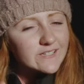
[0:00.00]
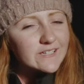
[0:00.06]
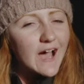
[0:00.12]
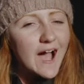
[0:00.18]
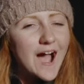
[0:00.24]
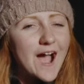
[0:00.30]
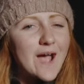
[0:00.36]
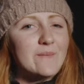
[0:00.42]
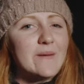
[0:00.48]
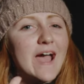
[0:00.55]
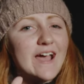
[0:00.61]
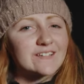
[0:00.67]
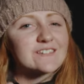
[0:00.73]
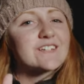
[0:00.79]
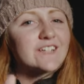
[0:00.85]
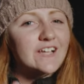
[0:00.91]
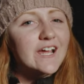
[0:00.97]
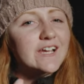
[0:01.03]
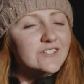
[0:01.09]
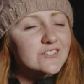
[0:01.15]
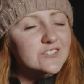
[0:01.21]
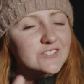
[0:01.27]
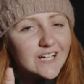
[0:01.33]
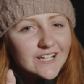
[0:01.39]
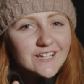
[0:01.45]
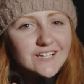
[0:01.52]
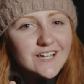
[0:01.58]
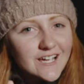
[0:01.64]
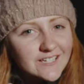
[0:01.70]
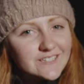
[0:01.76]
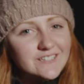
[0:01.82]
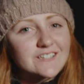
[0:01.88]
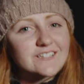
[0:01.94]
time, as Clayton Schick
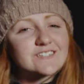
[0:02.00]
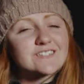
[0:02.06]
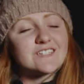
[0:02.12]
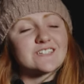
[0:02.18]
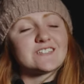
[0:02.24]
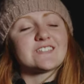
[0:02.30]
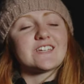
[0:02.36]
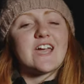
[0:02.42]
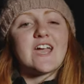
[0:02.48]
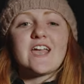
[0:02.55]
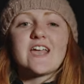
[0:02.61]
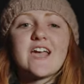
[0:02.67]
likes to say.